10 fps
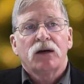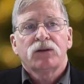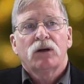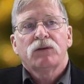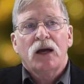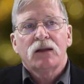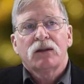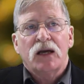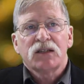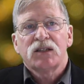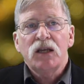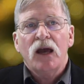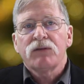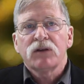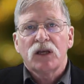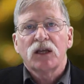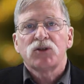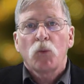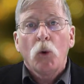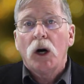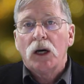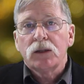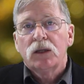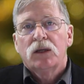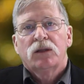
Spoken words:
out there that see everything as one.